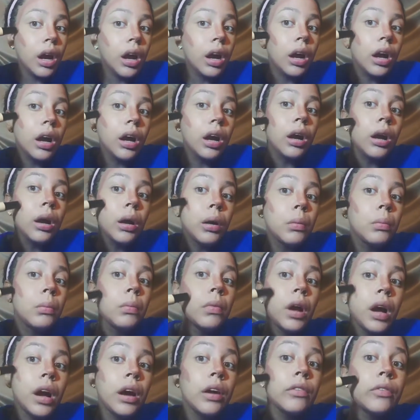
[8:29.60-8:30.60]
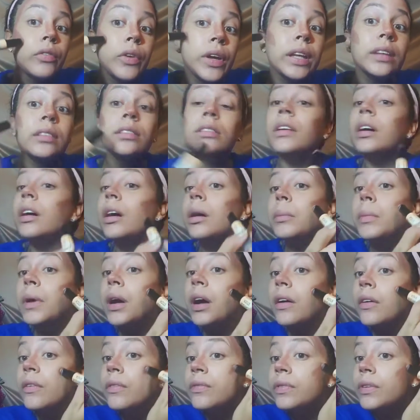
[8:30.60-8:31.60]
a victim
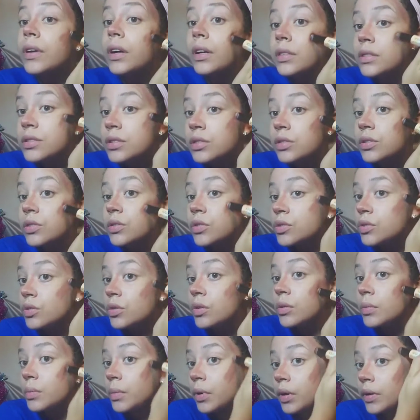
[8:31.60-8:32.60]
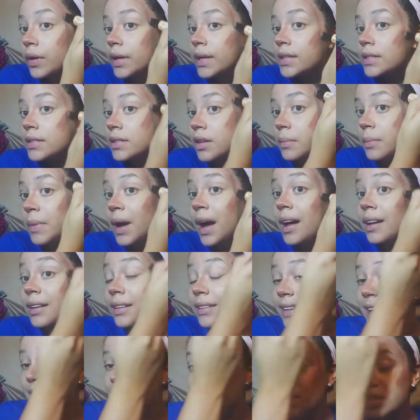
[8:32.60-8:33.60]
of consumerism
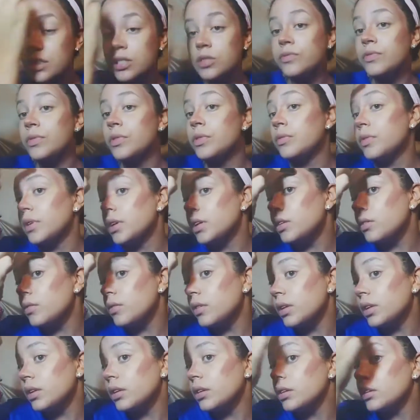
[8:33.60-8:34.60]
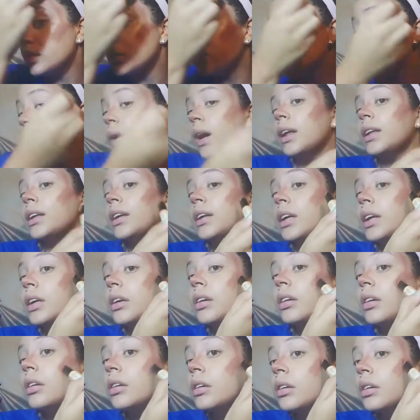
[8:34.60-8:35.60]
unless it's for really, really good
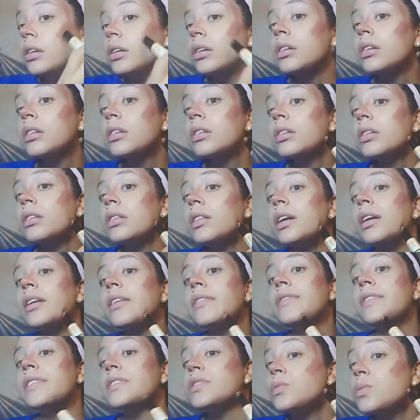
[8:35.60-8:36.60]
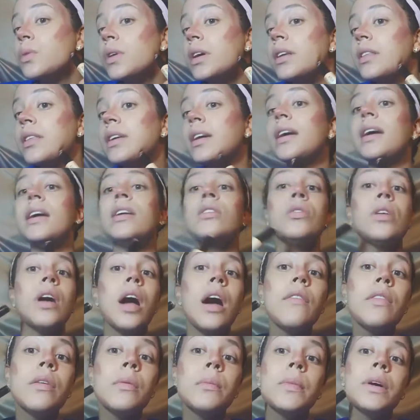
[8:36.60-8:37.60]
quality. Now, if it's worth it and you
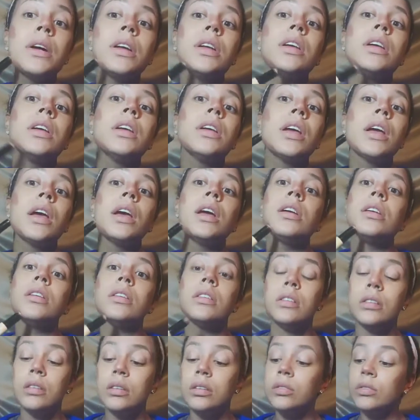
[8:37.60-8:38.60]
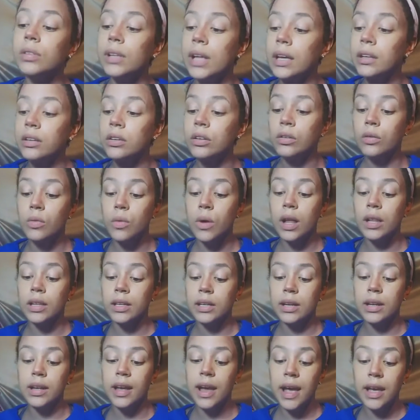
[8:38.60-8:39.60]
have the money and you like your
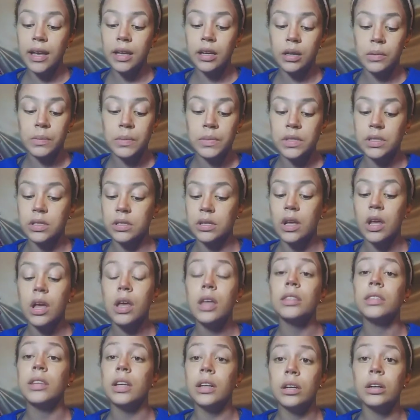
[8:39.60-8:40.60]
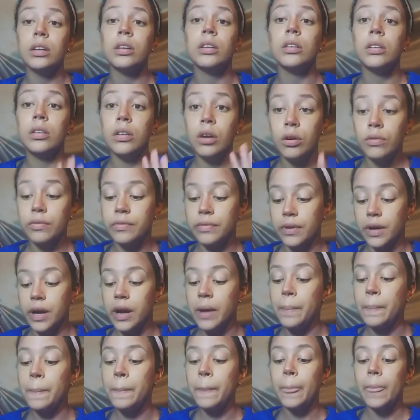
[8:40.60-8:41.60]
quality items, then go
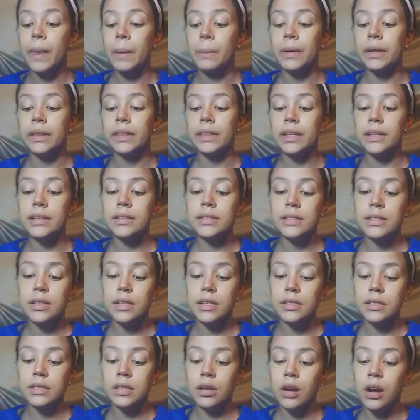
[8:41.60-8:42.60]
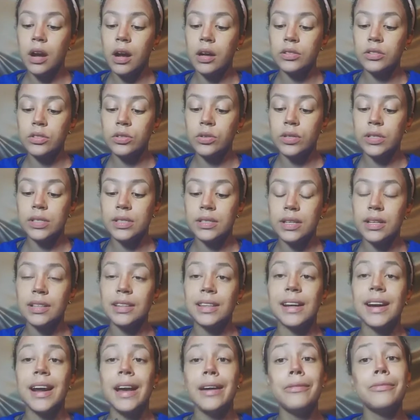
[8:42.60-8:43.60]
for it. But this is a contour
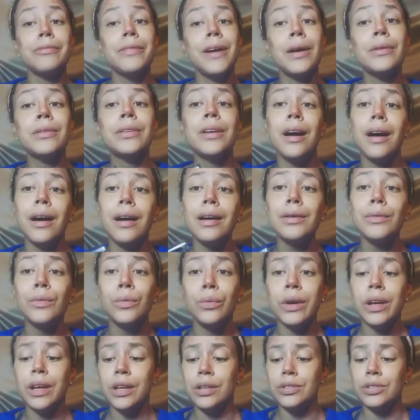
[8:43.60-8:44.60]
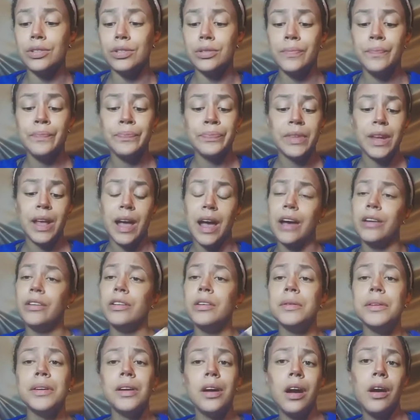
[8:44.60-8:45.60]
stick that I found on Wish. I
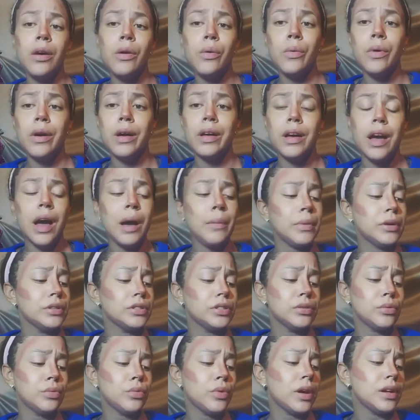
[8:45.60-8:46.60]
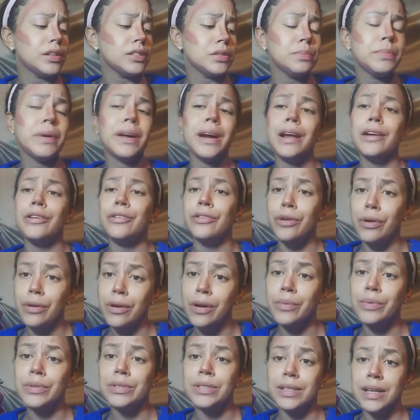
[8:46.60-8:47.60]
don't even know how much it was, but I
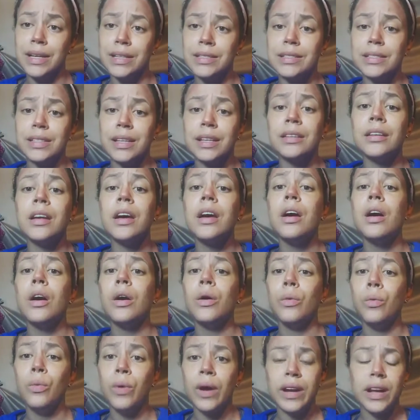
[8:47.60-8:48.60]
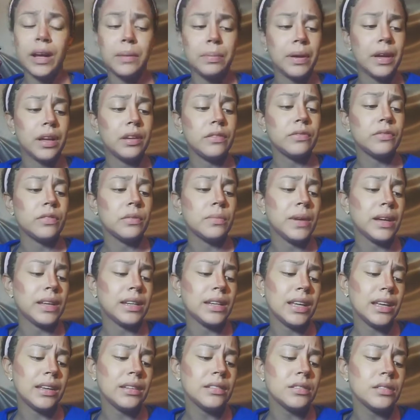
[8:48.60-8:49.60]
know it was less than what I paid for
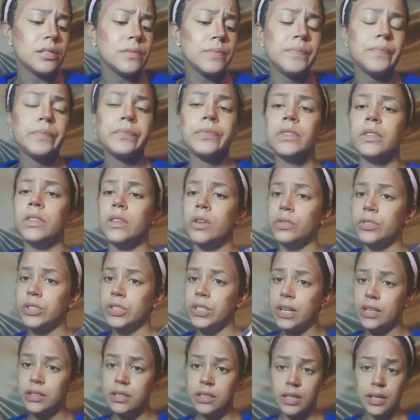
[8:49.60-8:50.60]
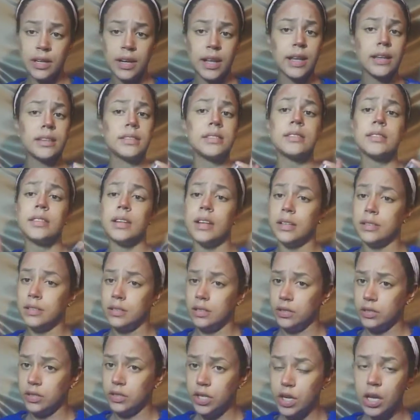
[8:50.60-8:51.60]
my NYX. No shade to NYX.
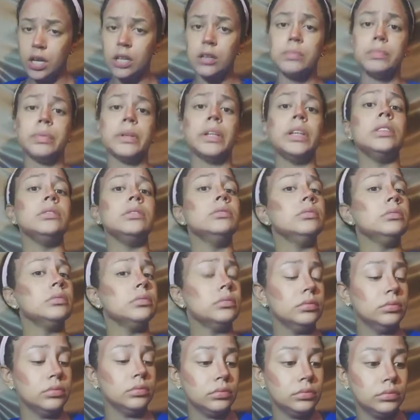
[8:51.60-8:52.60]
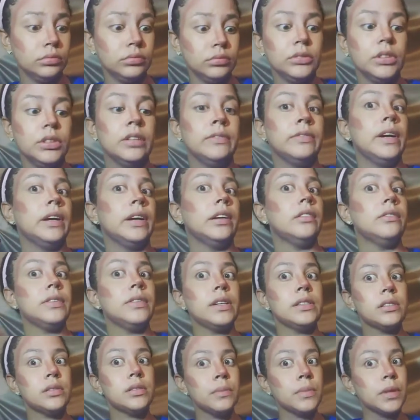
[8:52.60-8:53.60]
NYX is good, but if I could
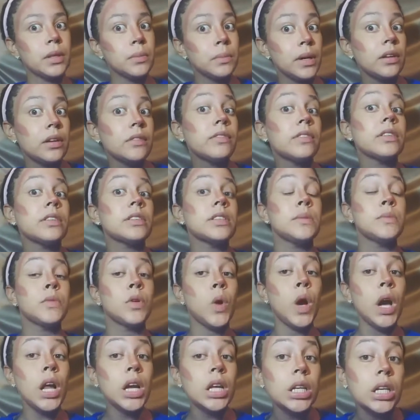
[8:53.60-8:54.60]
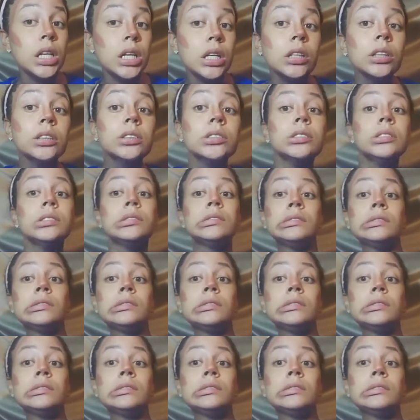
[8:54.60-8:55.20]
find something better for the same quality.